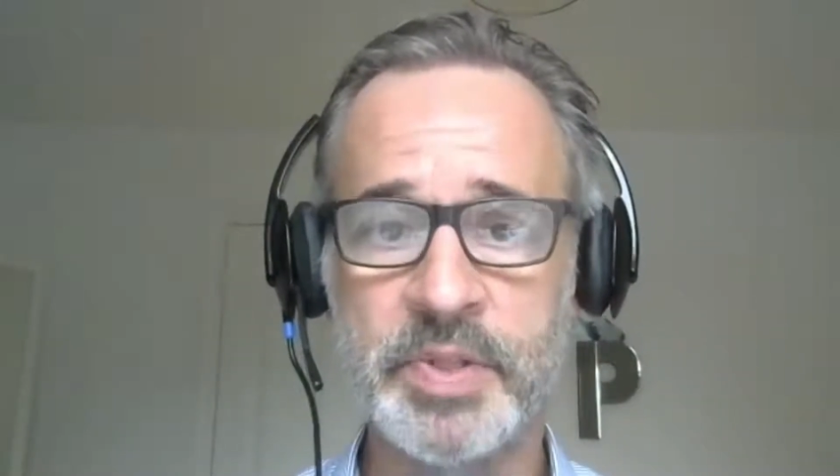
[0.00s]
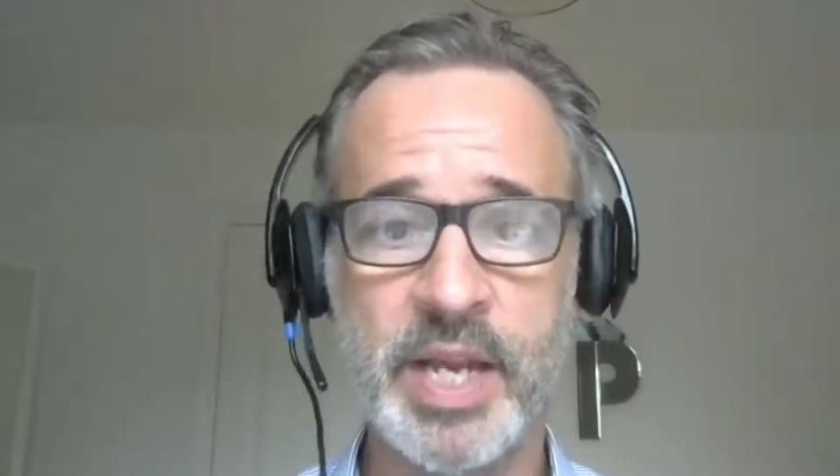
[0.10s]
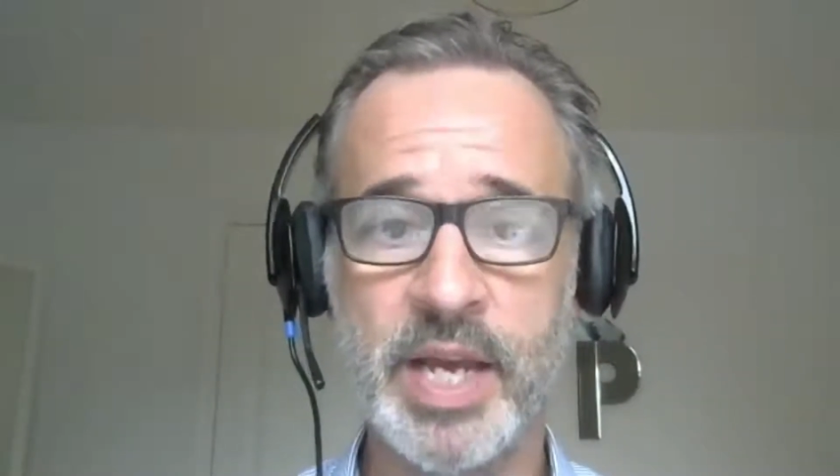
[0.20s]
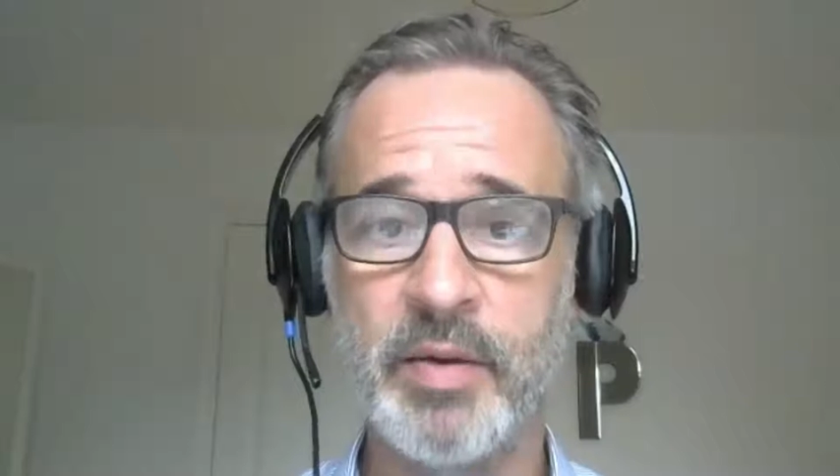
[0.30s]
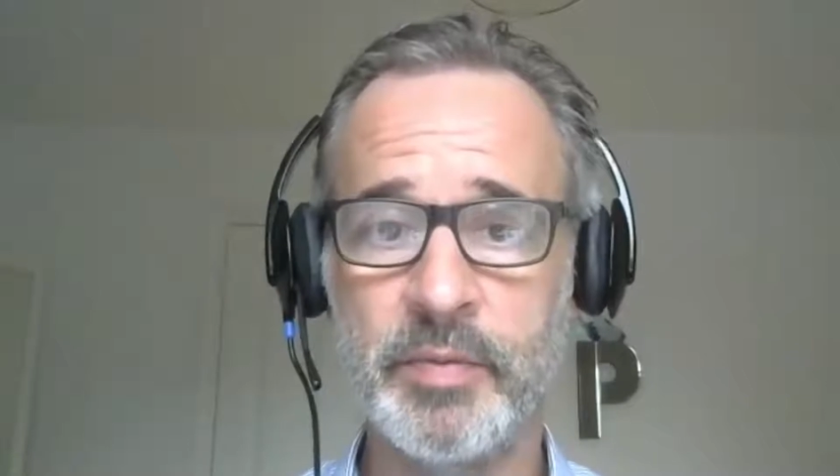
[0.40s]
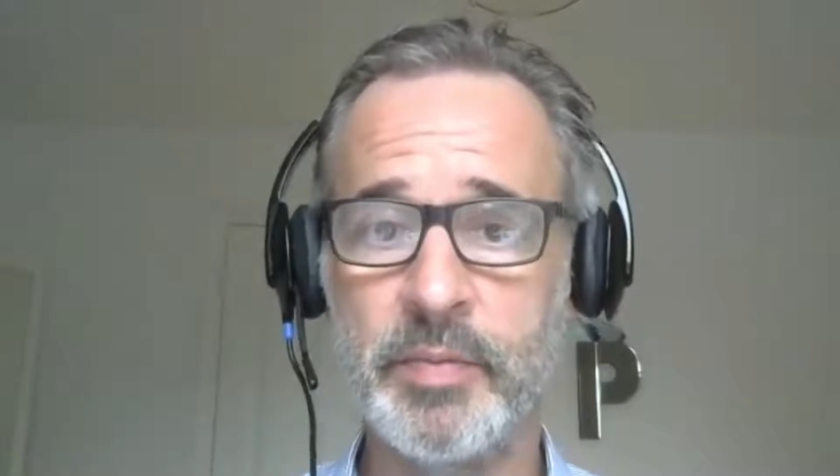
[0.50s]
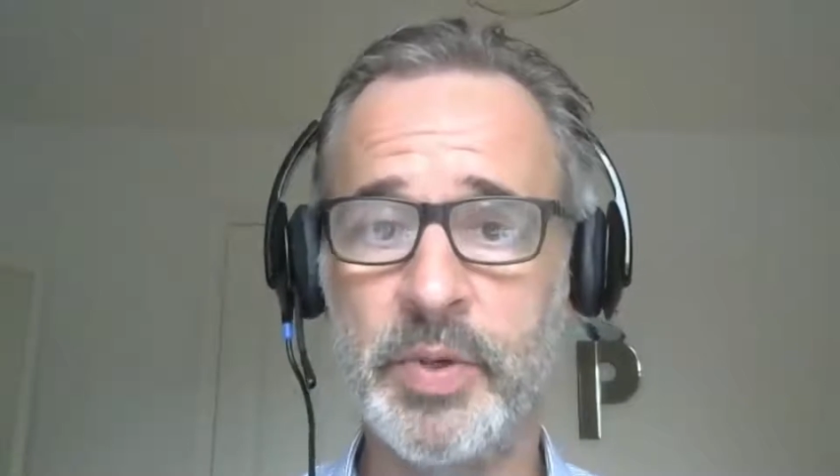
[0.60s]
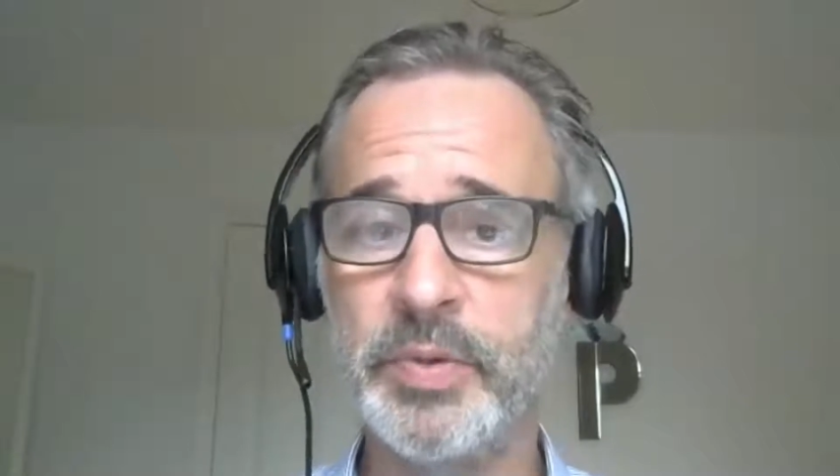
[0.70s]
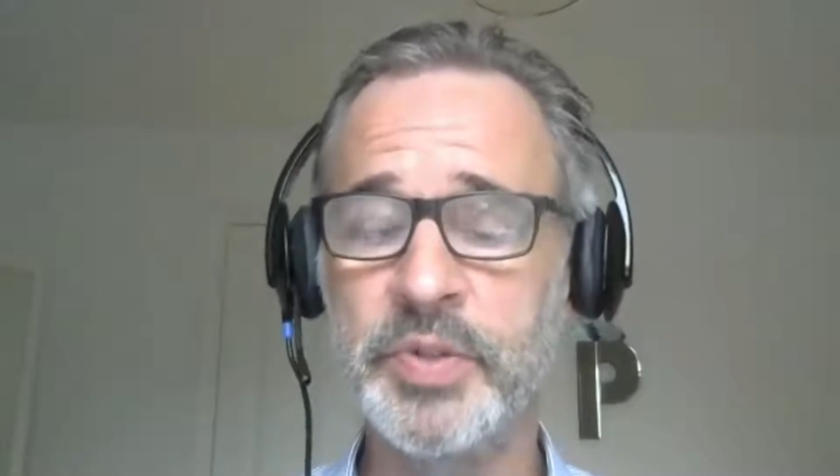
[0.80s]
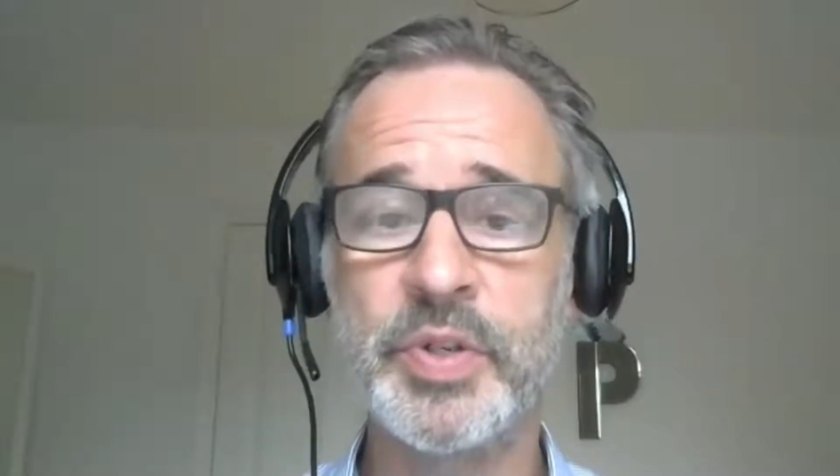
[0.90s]
they have you
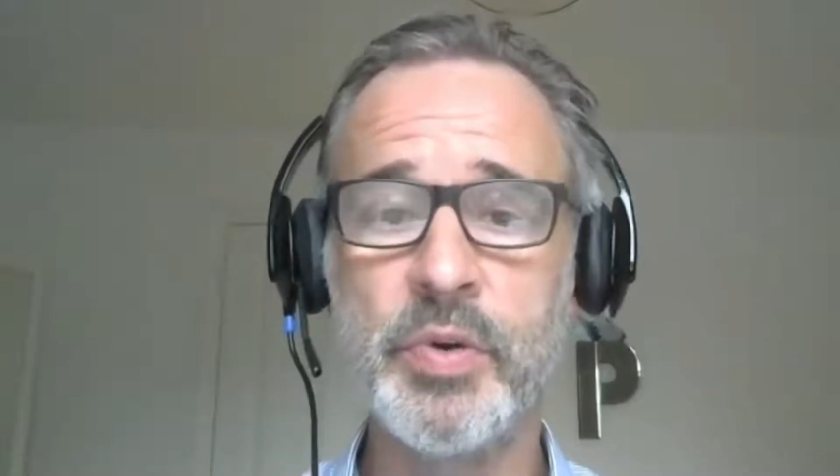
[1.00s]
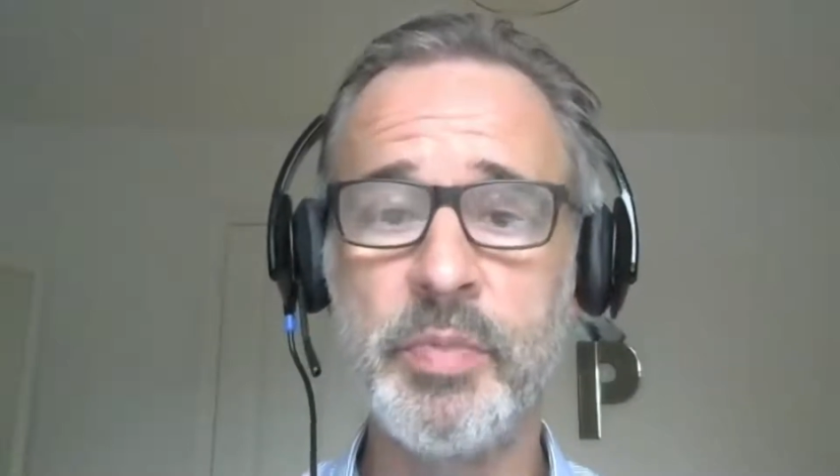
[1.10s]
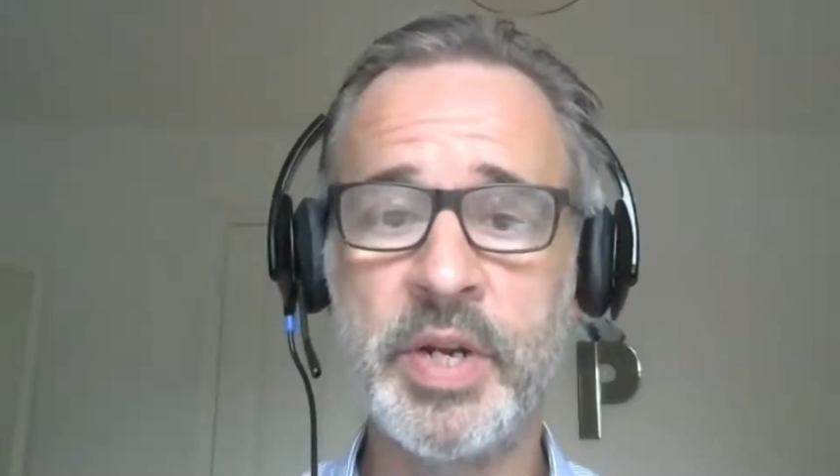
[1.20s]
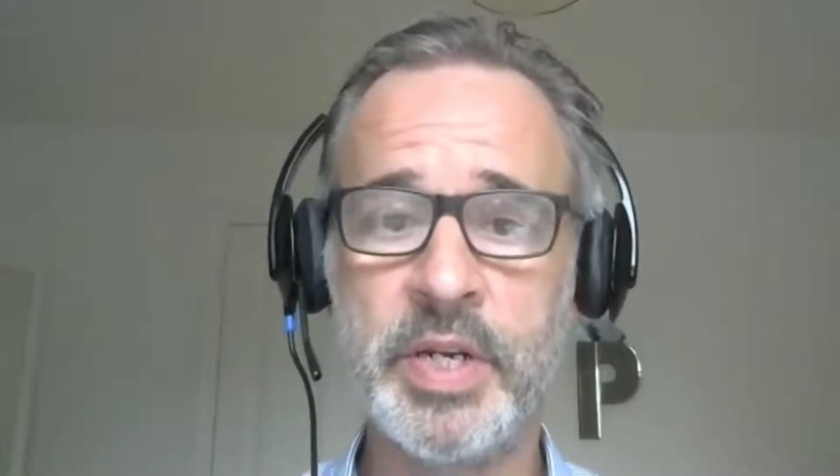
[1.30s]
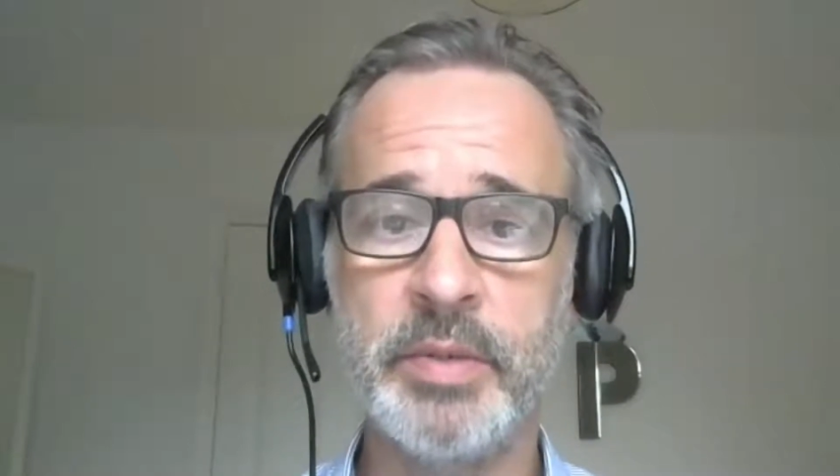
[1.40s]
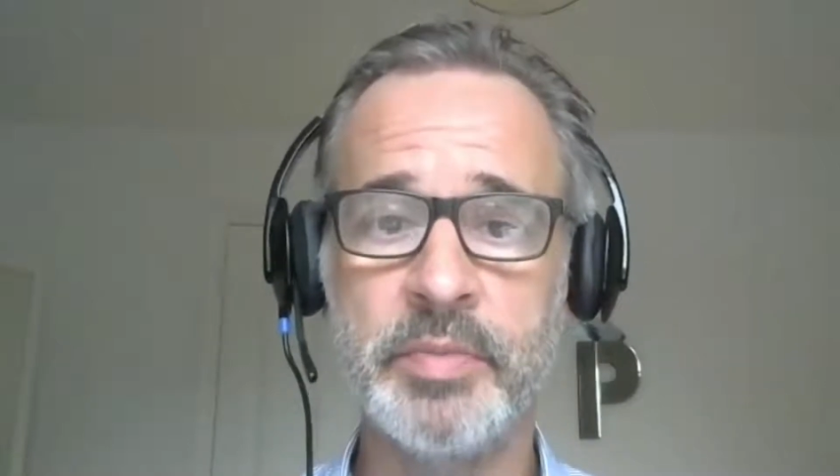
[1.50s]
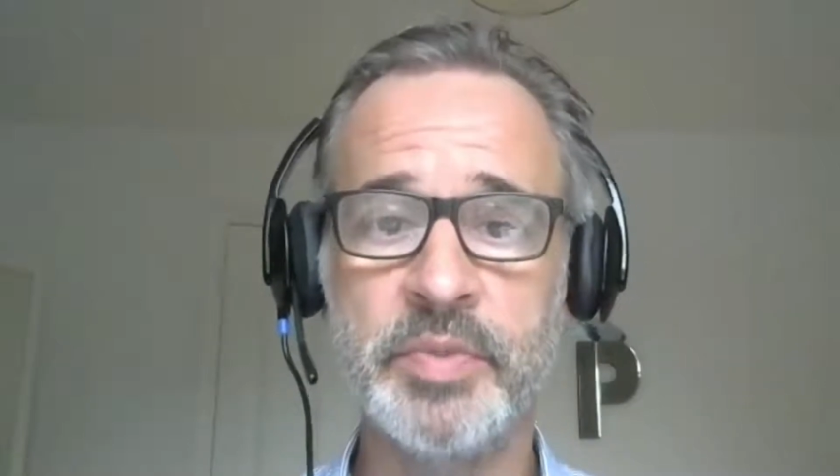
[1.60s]
know so many